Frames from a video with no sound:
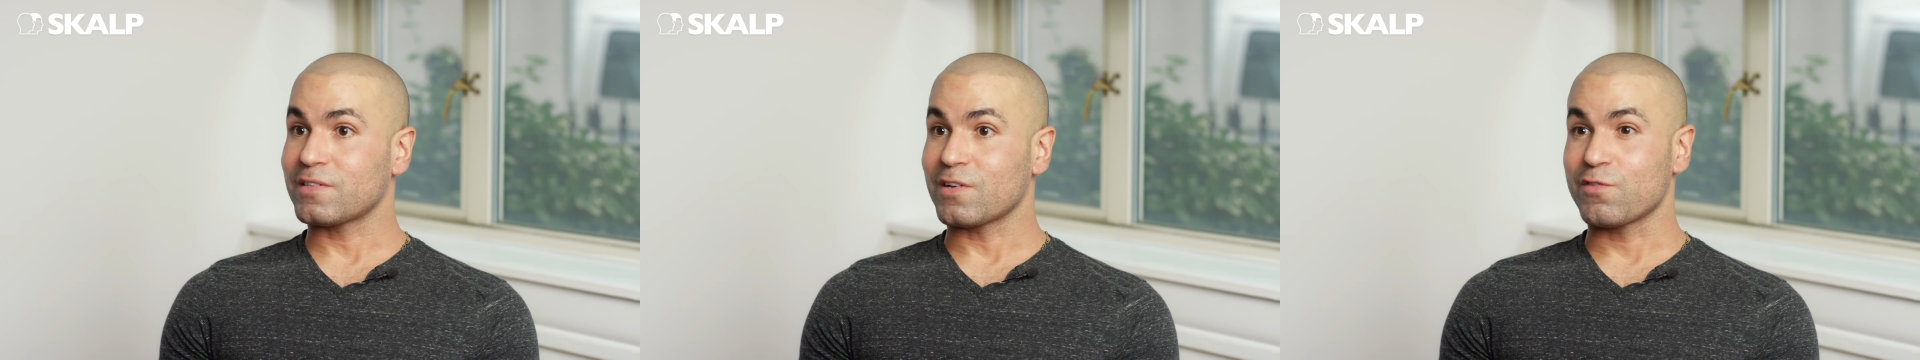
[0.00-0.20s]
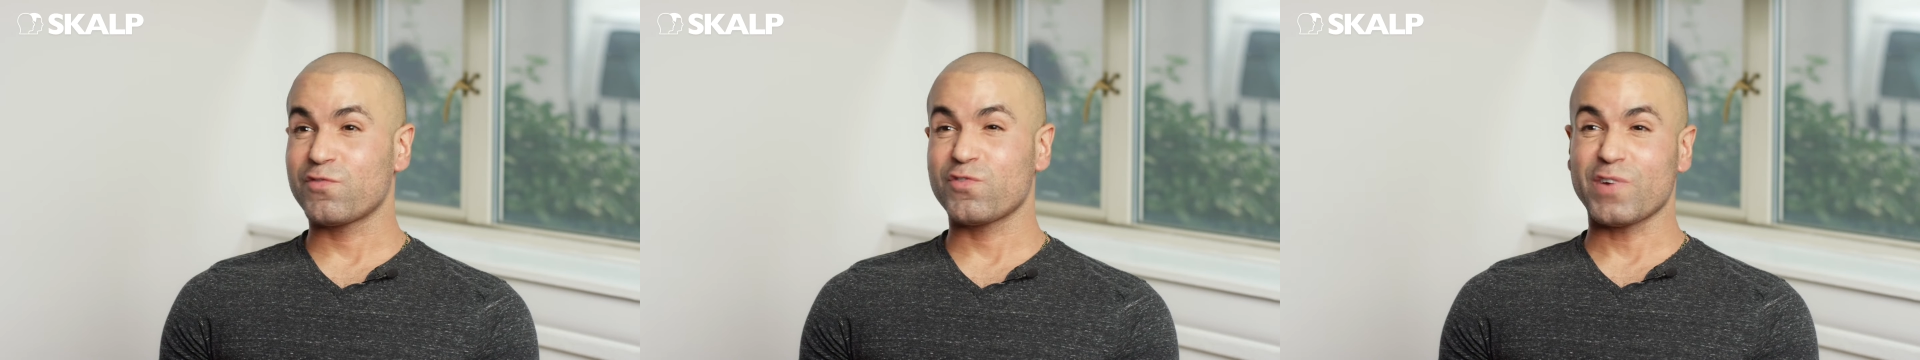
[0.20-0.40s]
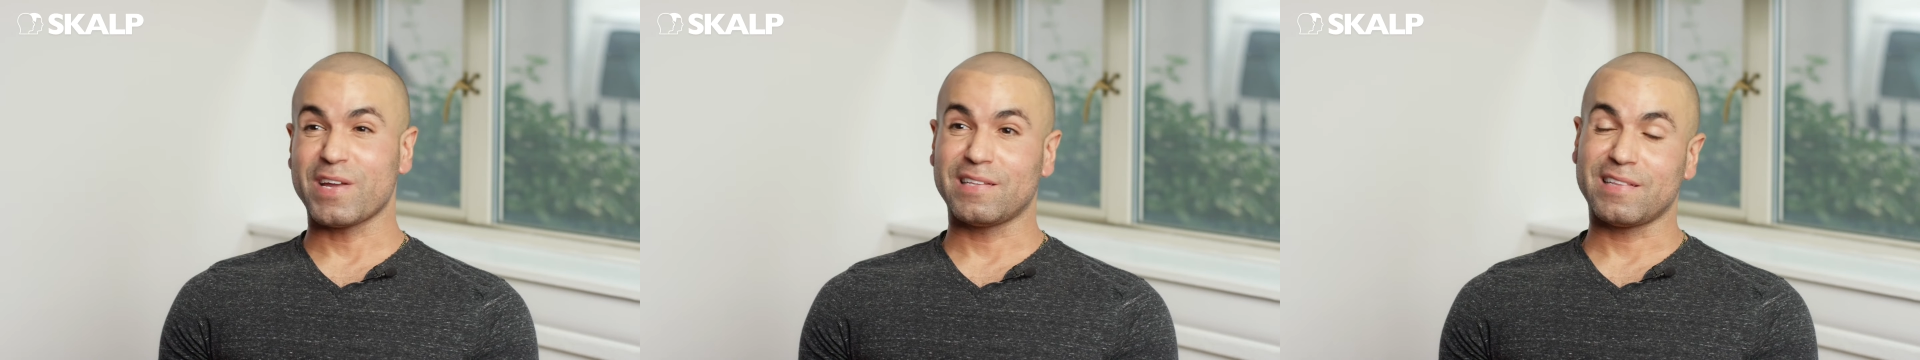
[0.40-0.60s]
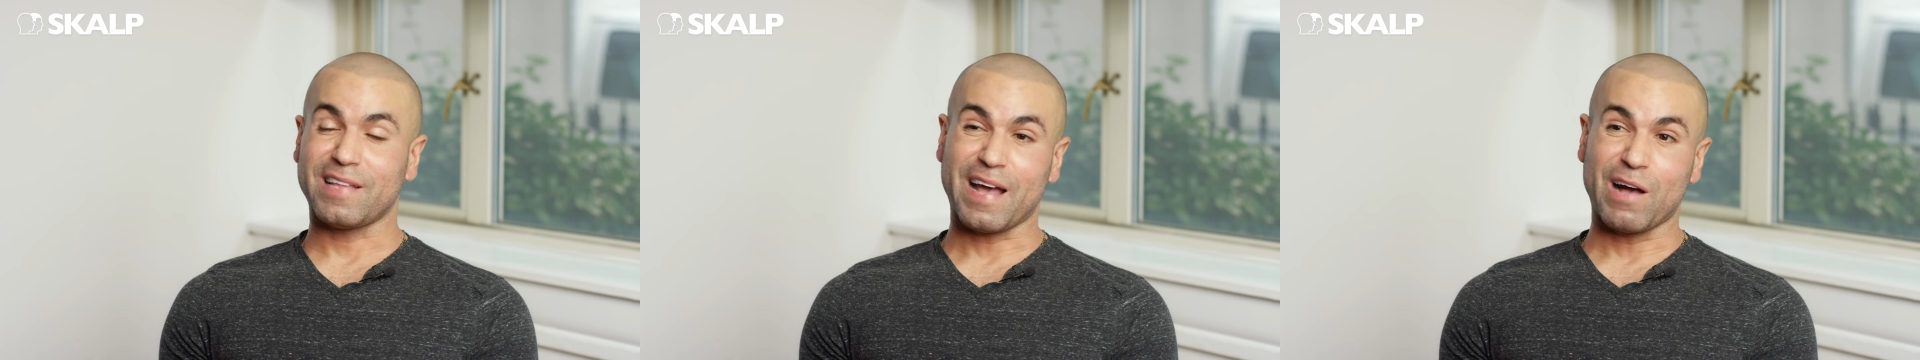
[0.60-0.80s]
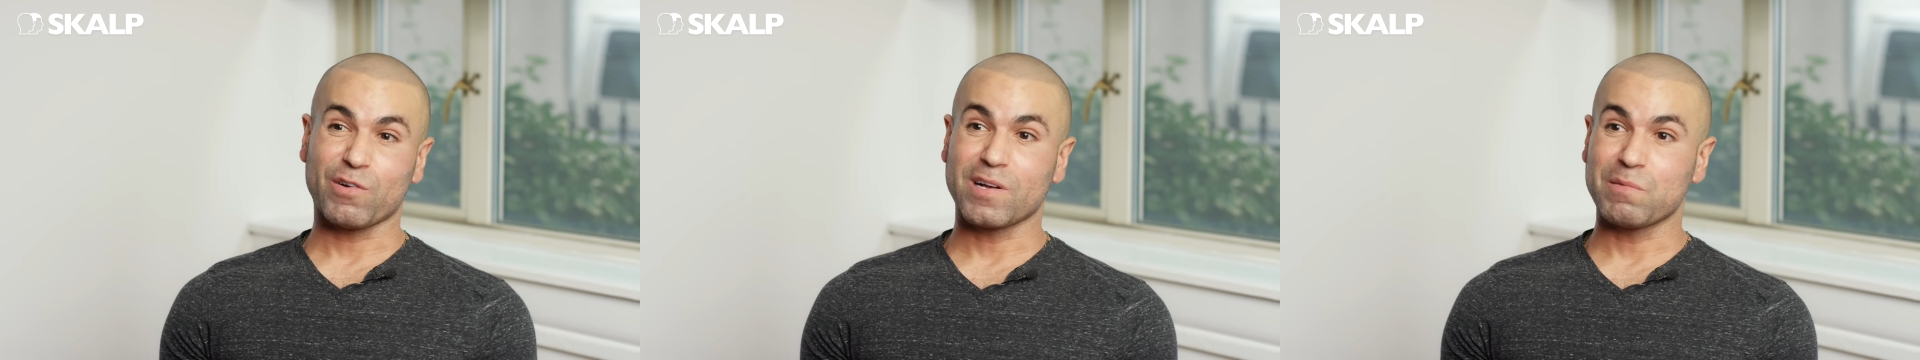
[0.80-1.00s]
afraid that the
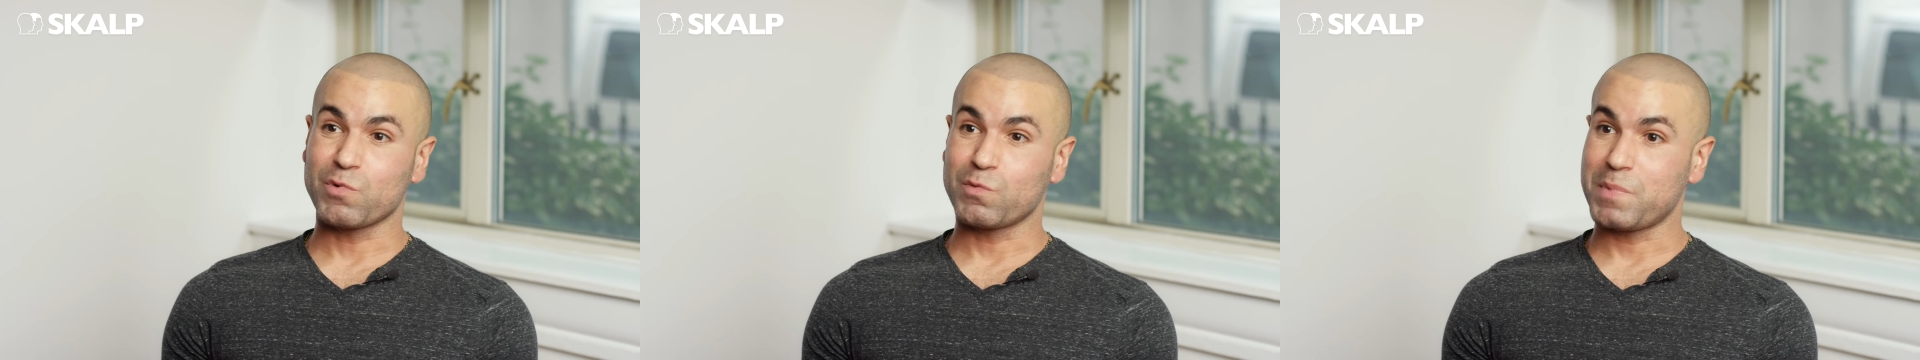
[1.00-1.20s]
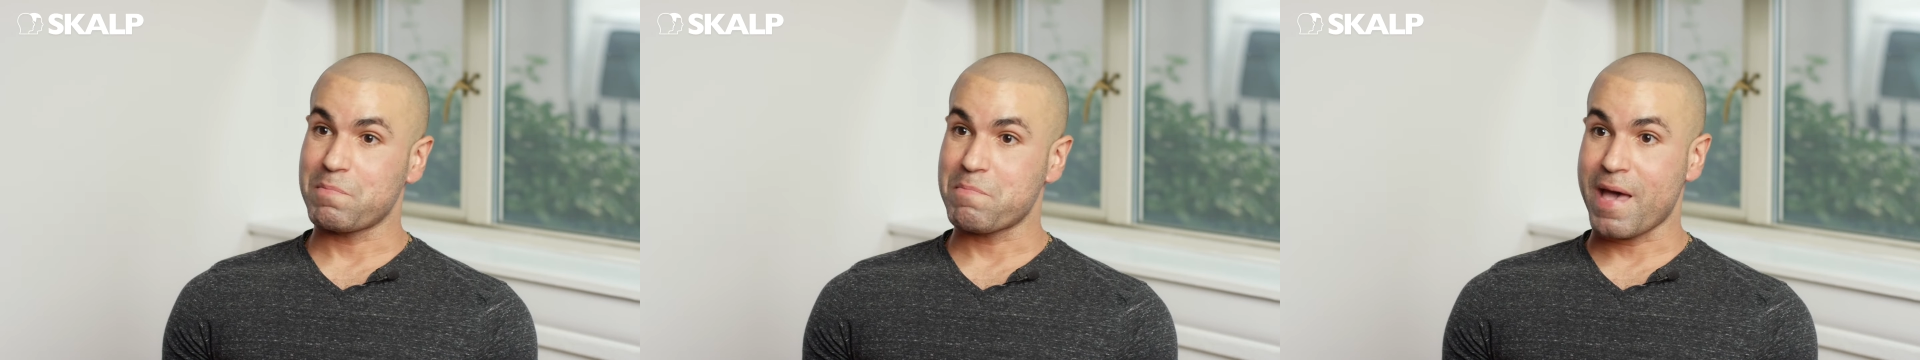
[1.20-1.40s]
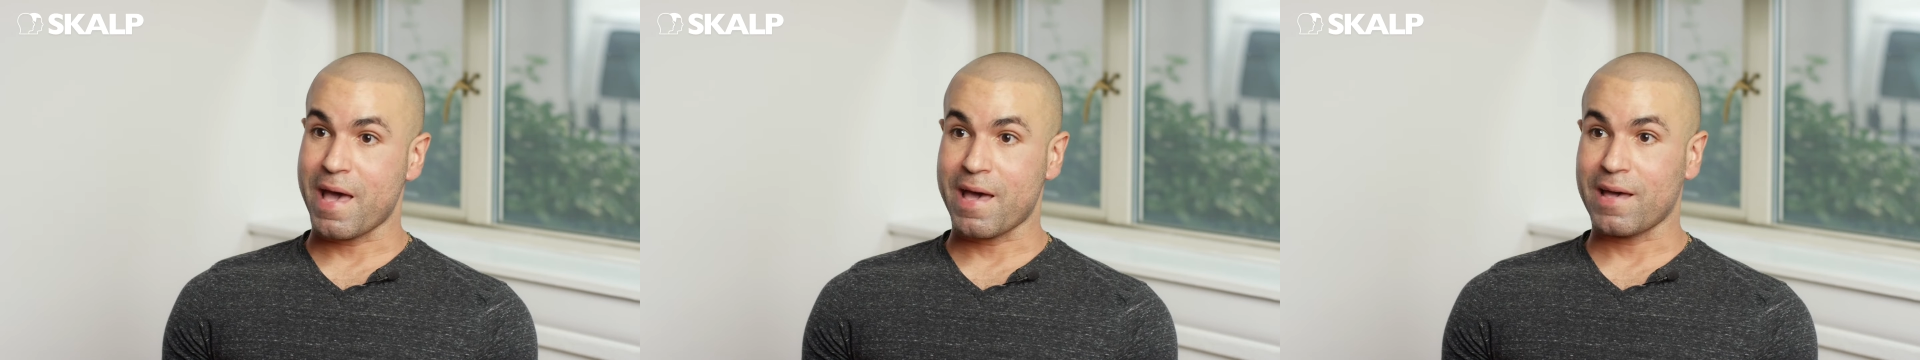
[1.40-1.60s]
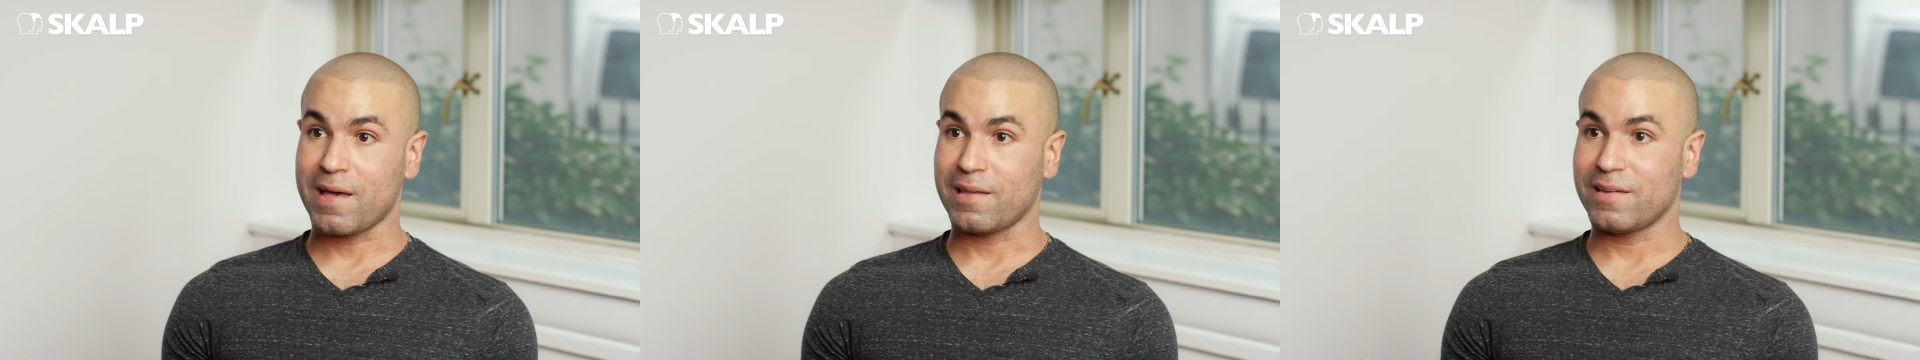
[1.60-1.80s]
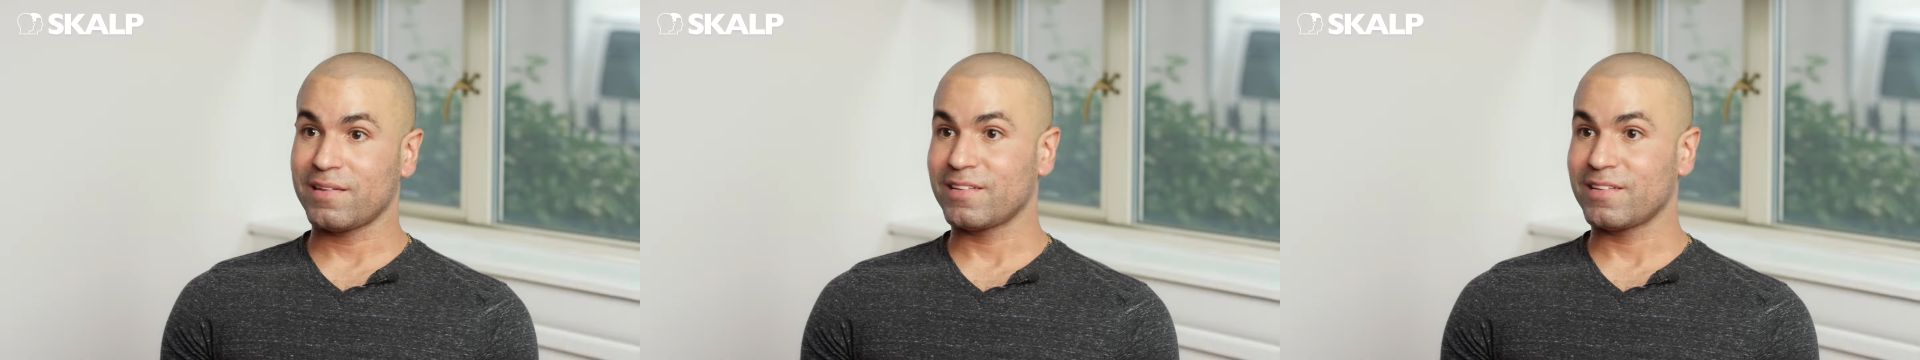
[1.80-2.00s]
outcome would be bad.